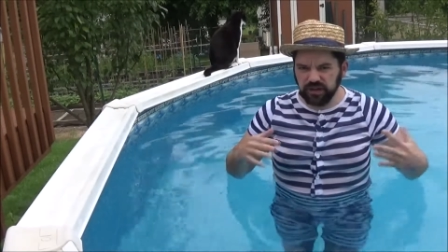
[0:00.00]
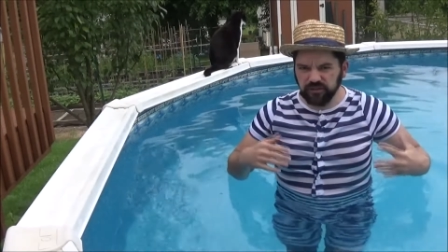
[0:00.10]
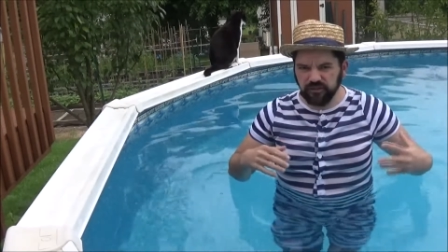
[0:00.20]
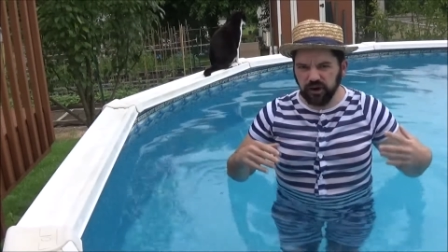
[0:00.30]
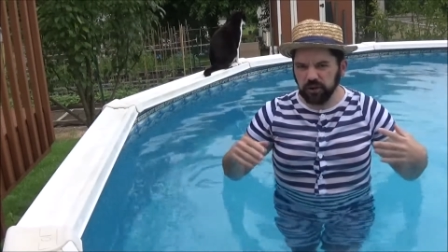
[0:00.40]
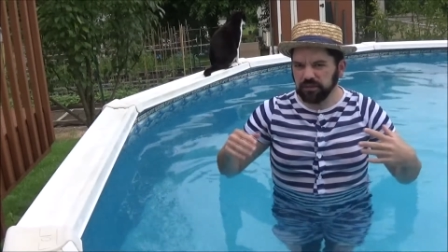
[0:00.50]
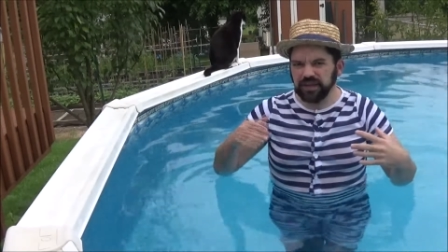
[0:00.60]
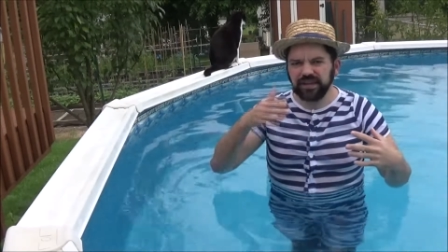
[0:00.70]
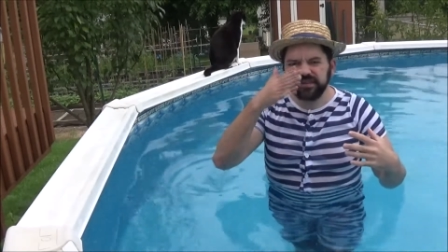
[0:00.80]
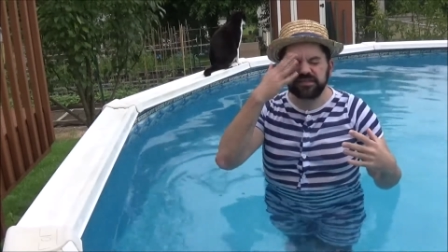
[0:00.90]
here for our
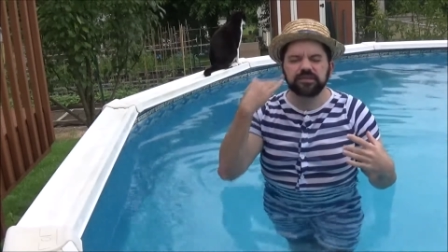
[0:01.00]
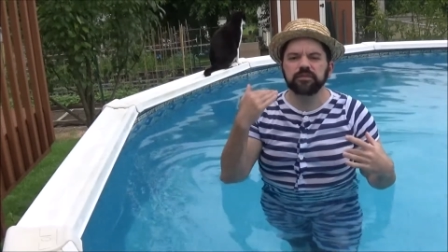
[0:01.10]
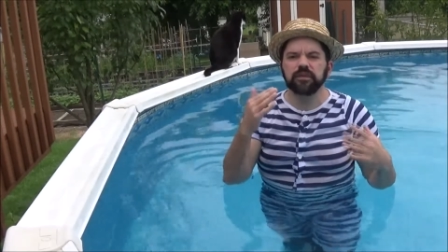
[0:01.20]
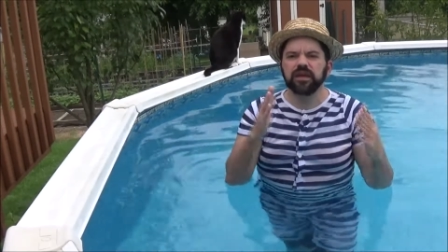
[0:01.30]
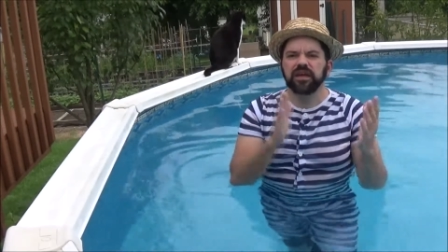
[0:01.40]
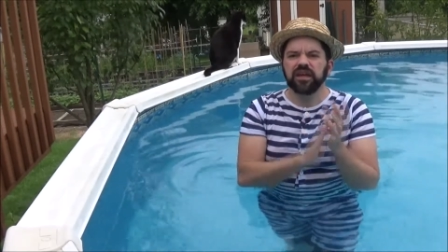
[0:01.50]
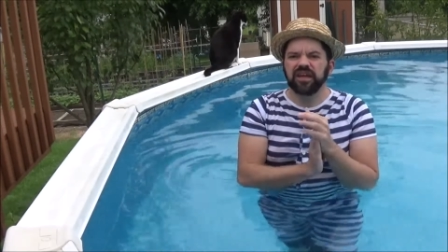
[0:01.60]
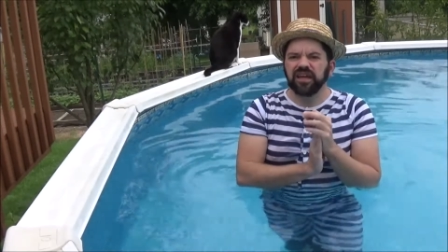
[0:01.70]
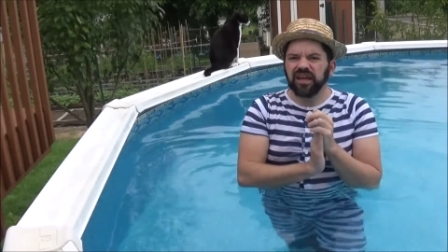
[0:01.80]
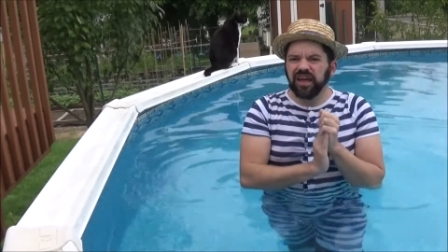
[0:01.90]
obliques,
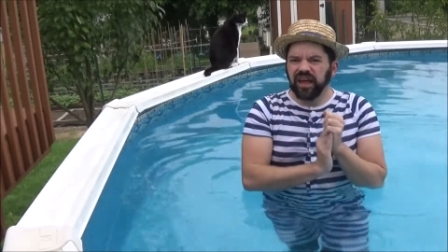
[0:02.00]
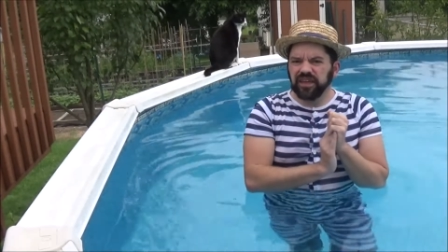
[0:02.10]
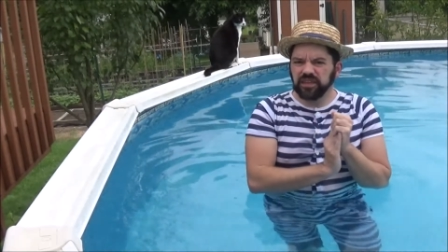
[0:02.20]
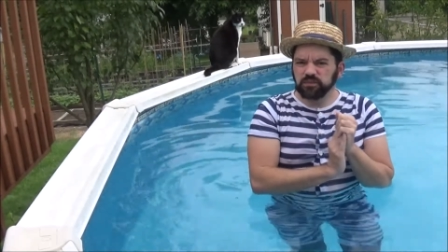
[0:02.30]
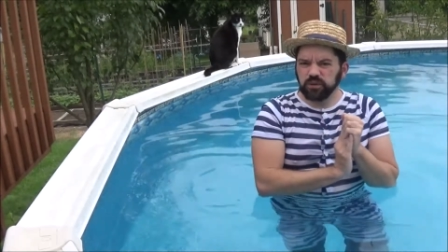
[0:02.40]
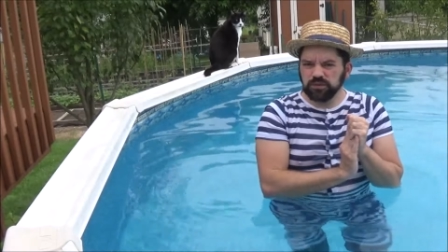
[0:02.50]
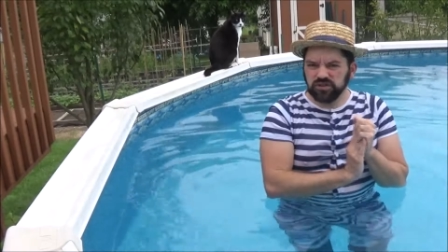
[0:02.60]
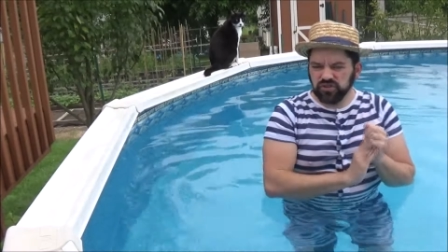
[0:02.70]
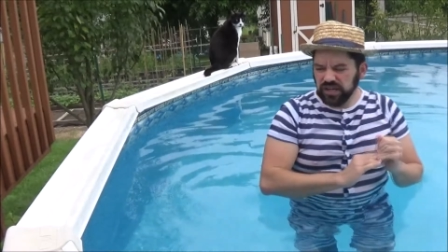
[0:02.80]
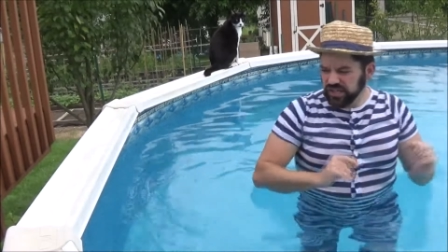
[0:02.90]
and then we will
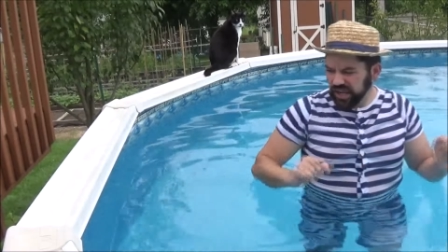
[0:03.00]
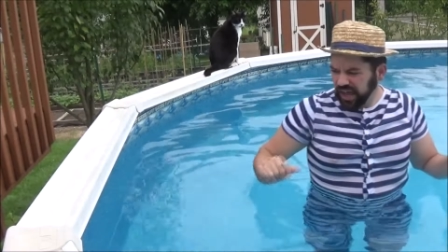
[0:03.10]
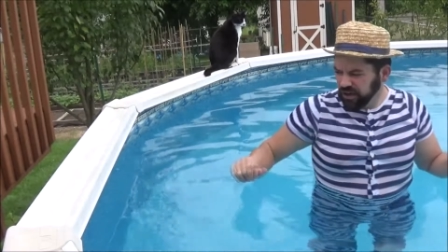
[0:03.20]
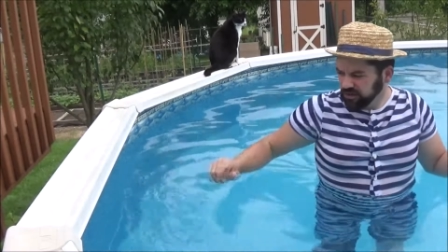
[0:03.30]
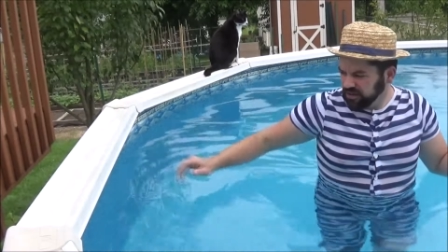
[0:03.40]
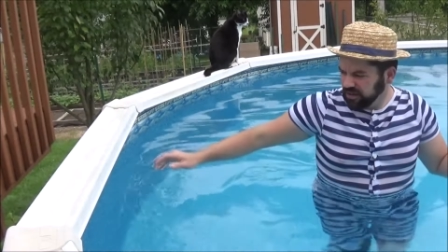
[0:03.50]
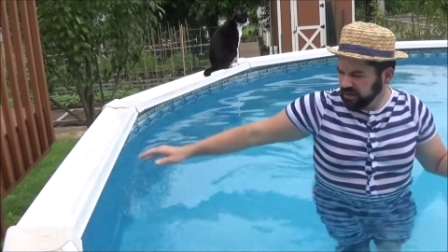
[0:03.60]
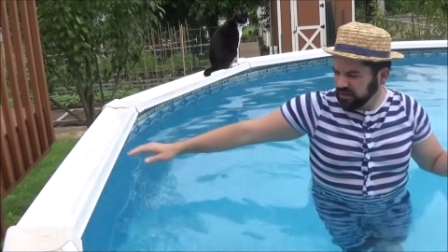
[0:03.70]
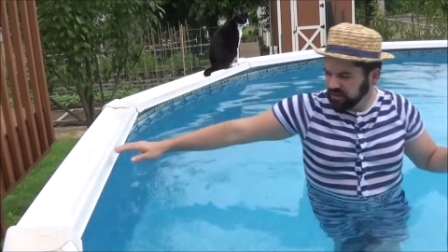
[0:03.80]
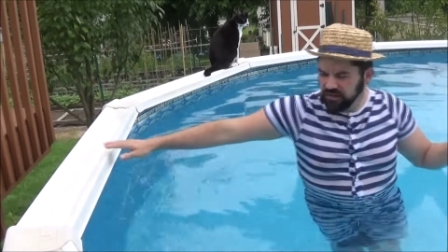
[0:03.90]
stretch it out.
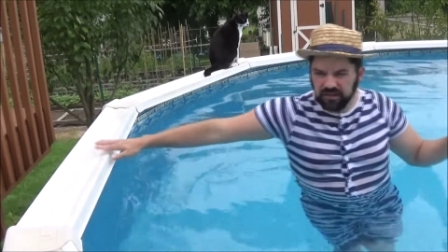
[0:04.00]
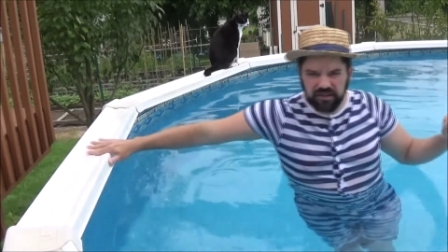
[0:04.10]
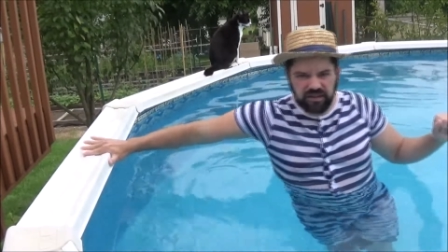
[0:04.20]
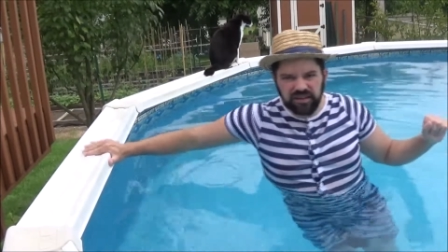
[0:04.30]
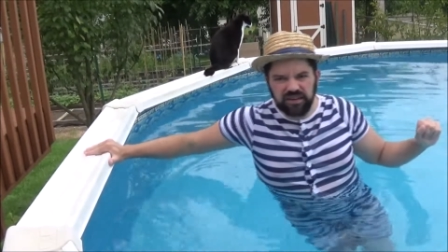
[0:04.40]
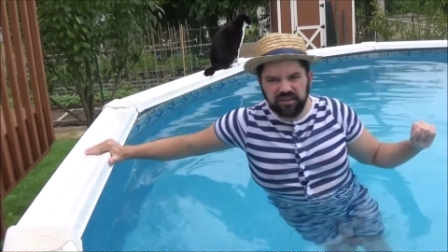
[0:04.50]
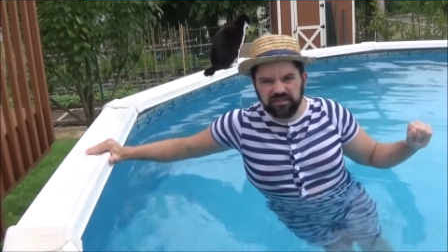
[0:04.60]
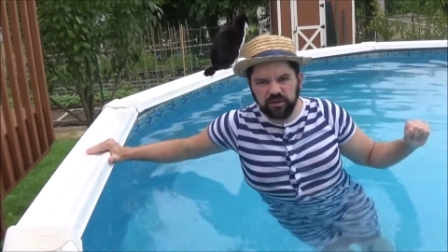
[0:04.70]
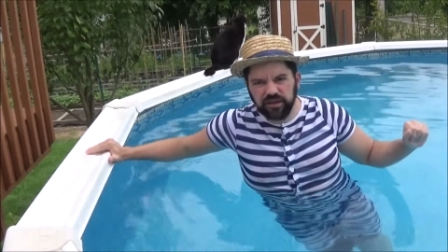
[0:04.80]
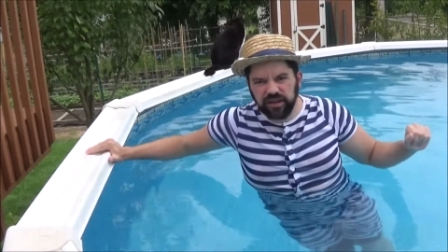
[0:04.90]

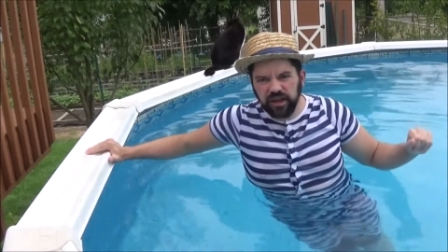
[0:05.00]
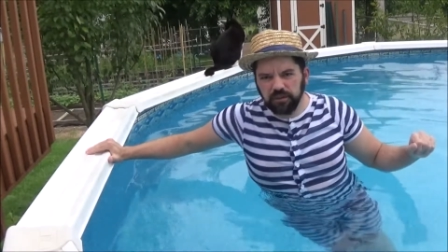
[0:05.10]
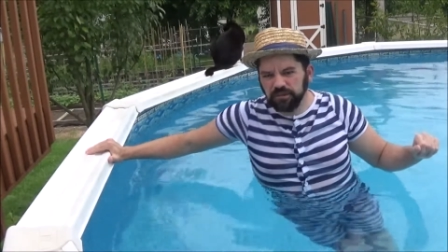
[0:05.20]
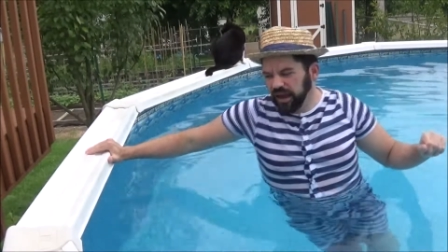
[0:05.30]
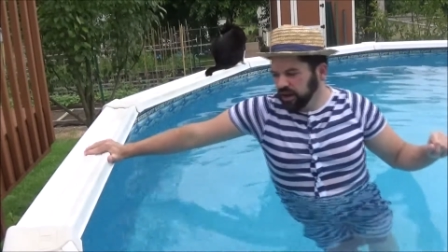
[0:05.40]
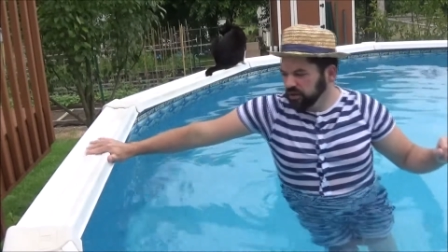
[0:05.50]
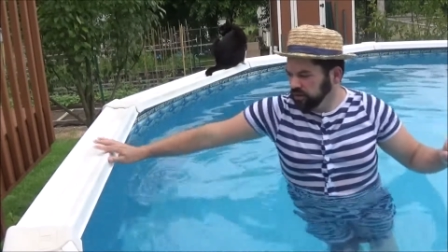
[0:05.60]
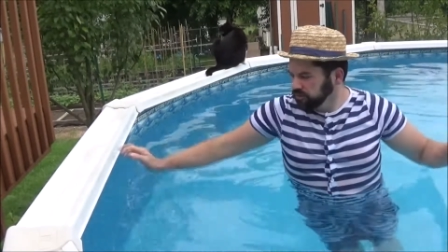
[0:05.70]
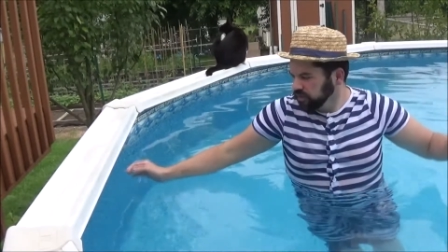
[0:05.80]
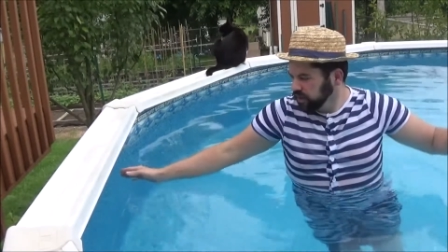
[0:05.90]
So we're gonna come down,
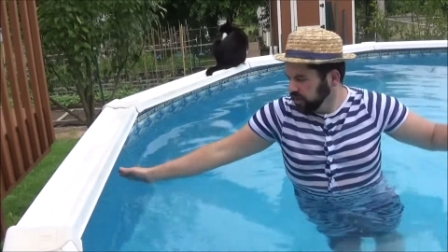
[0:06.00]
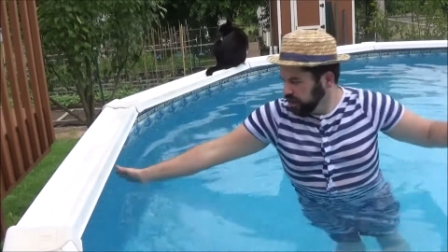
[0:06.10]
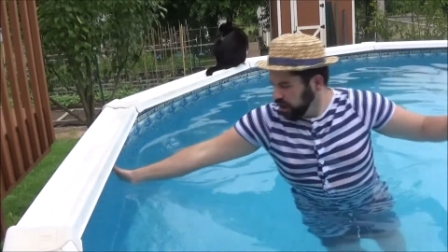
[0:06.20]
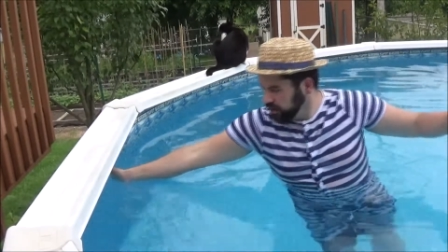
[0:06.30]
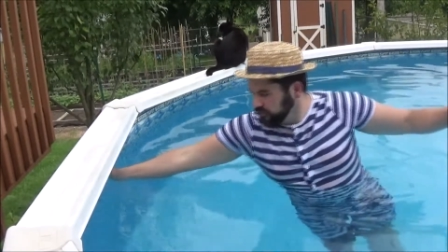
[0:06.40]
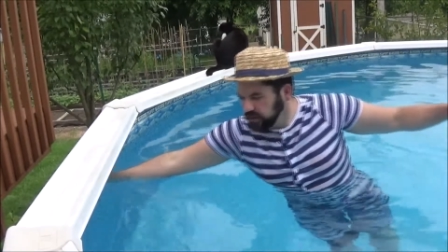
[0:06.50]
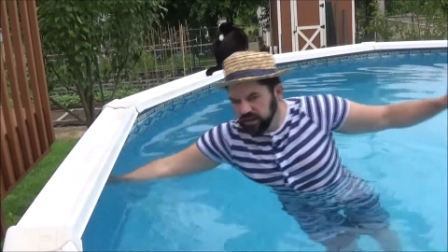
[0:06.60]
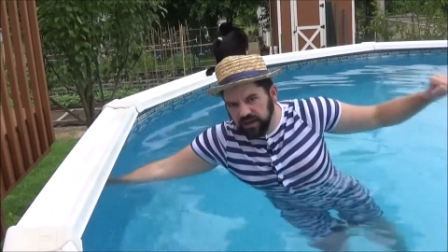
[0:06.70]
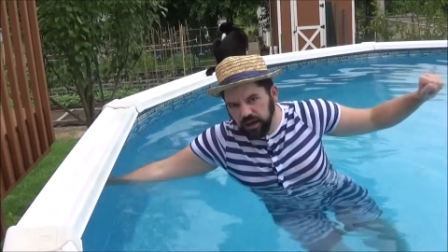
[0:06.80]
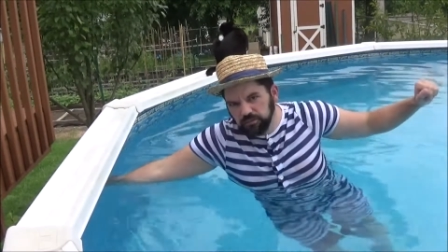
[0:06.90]
and if you
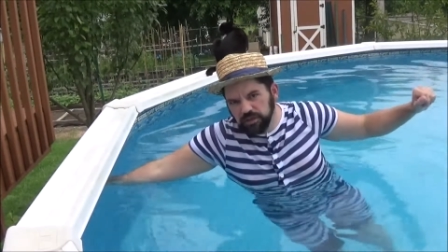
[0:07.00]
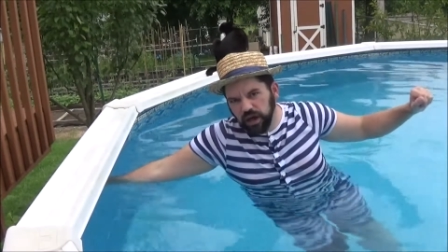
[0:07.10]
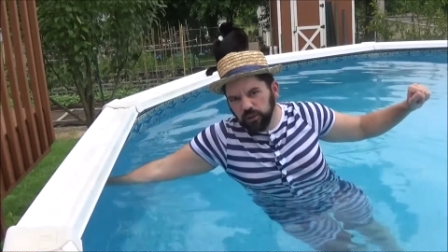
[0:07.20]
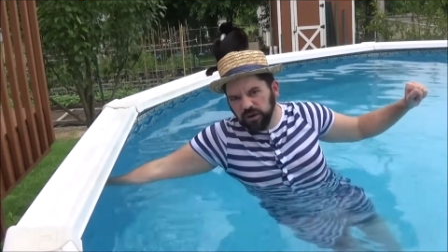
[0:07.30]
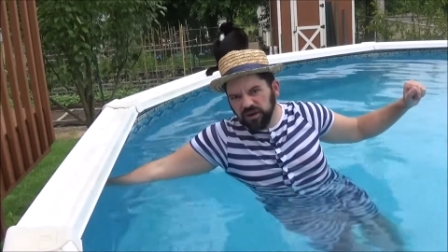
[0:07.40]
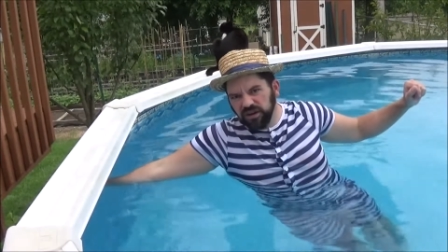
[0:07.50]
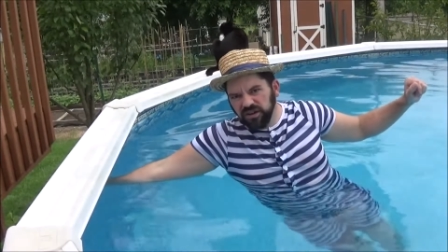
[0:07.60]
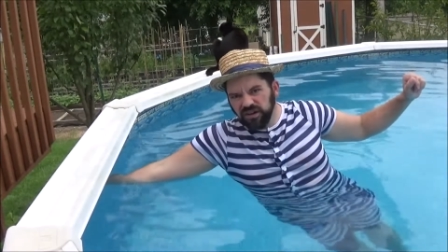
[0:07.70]
need to come lower